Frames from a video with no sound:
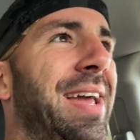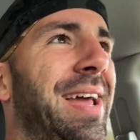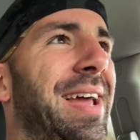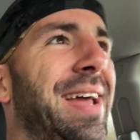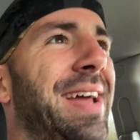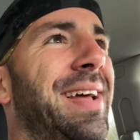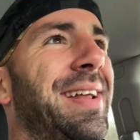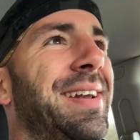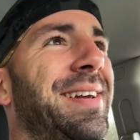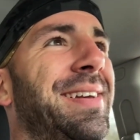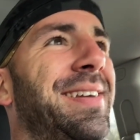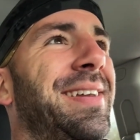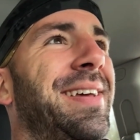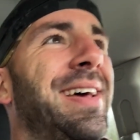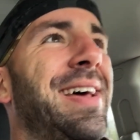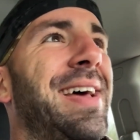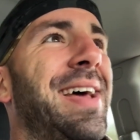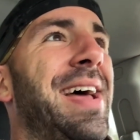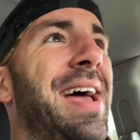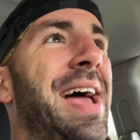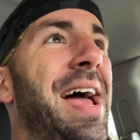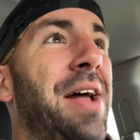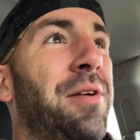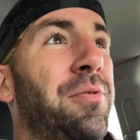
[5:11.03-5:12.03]
and
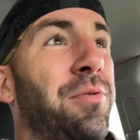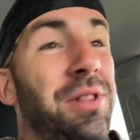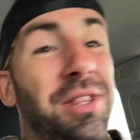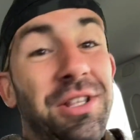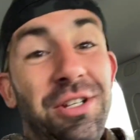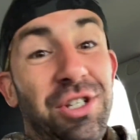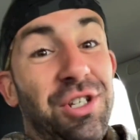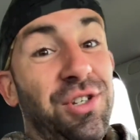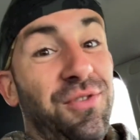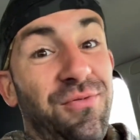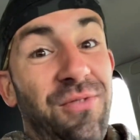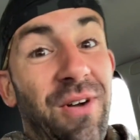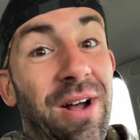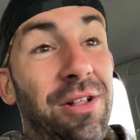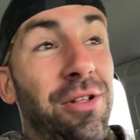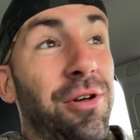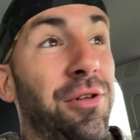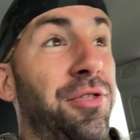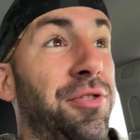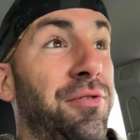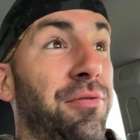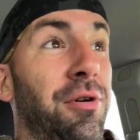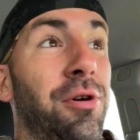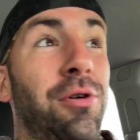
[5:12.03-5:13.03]
and really just
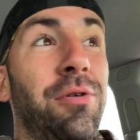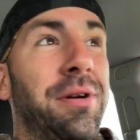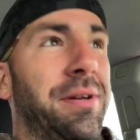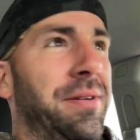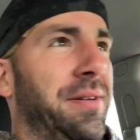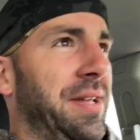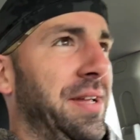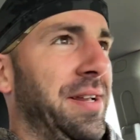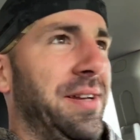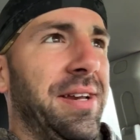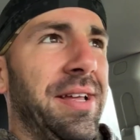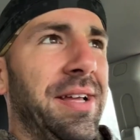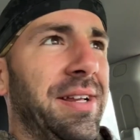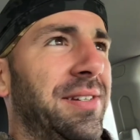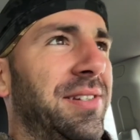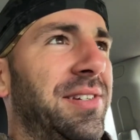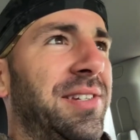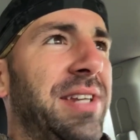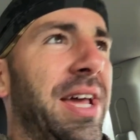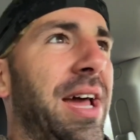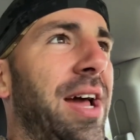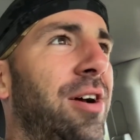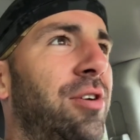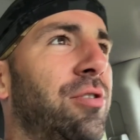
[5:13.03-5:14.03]
followed through and, and, and
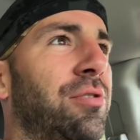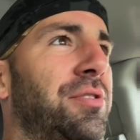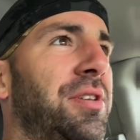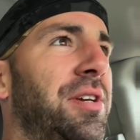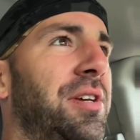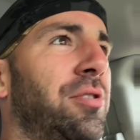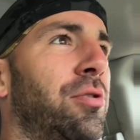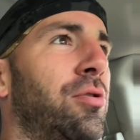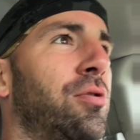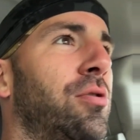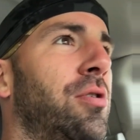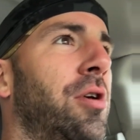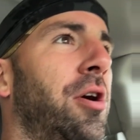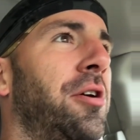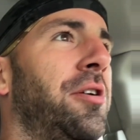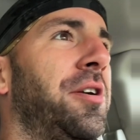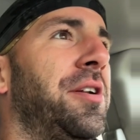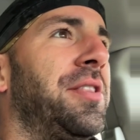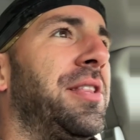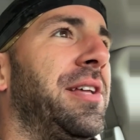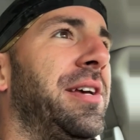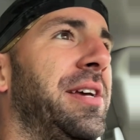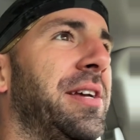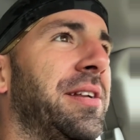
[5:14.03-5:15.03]
tackled it
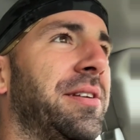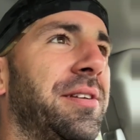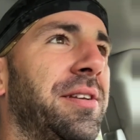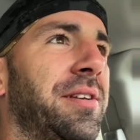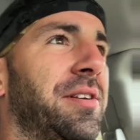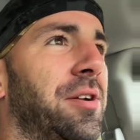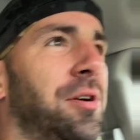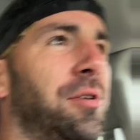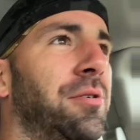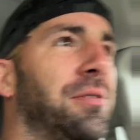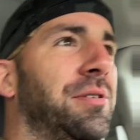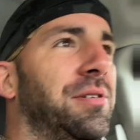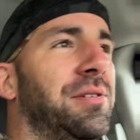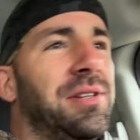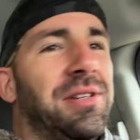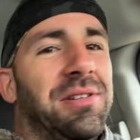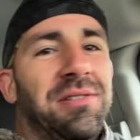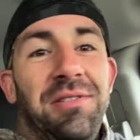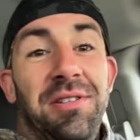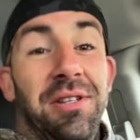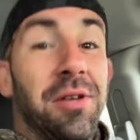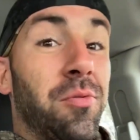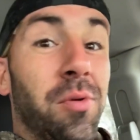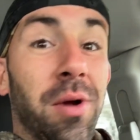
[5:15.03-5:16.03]
wholeheartedly, and you know,
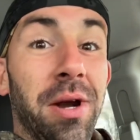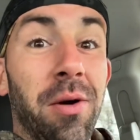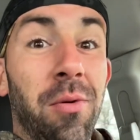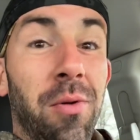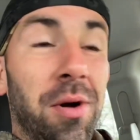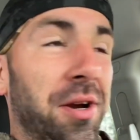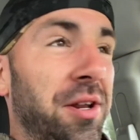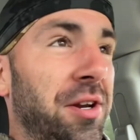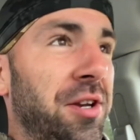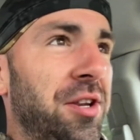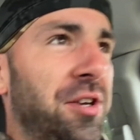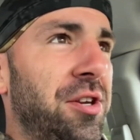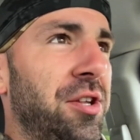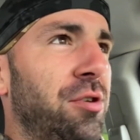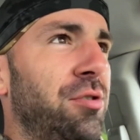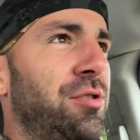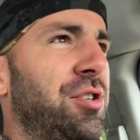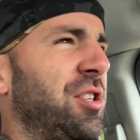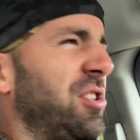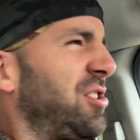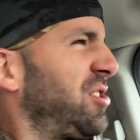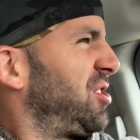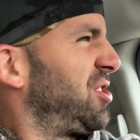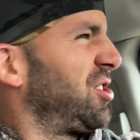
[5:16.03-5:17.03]
and did what I wanted to do.
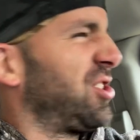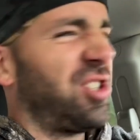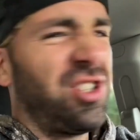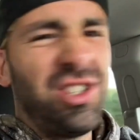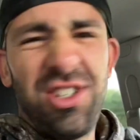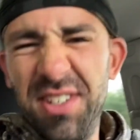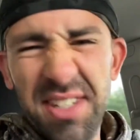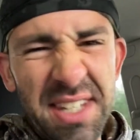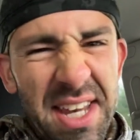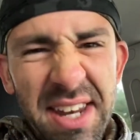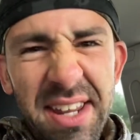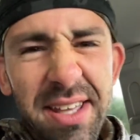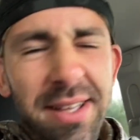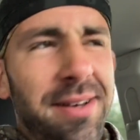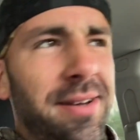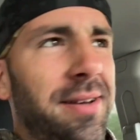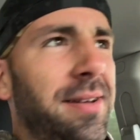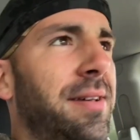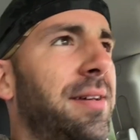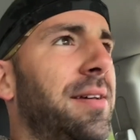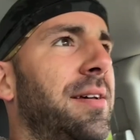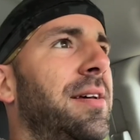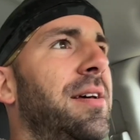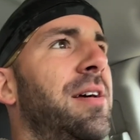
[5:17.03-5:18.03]
Just just did it.
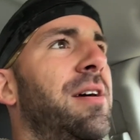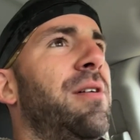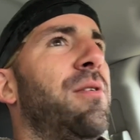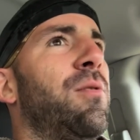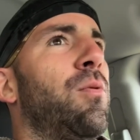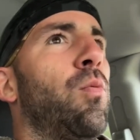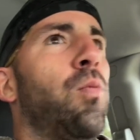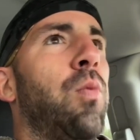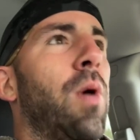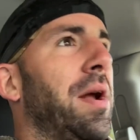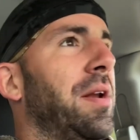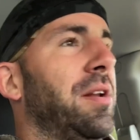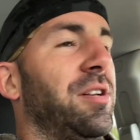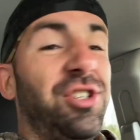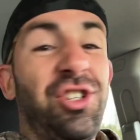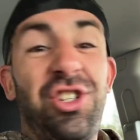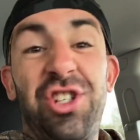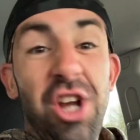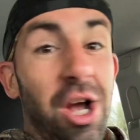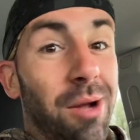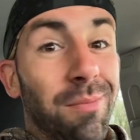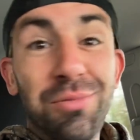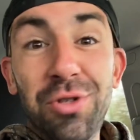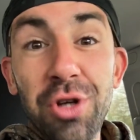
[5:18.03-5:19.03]
Went
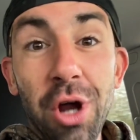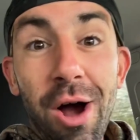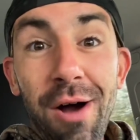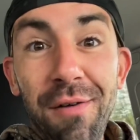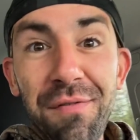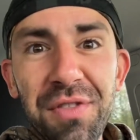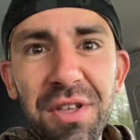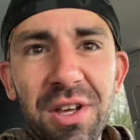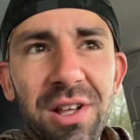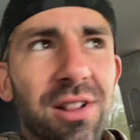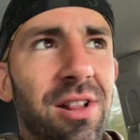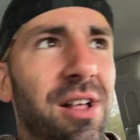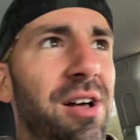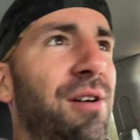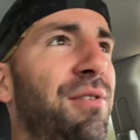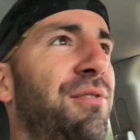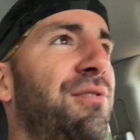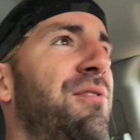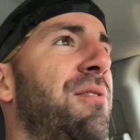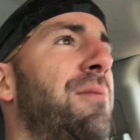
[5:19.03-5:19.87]
jumped off the cliff,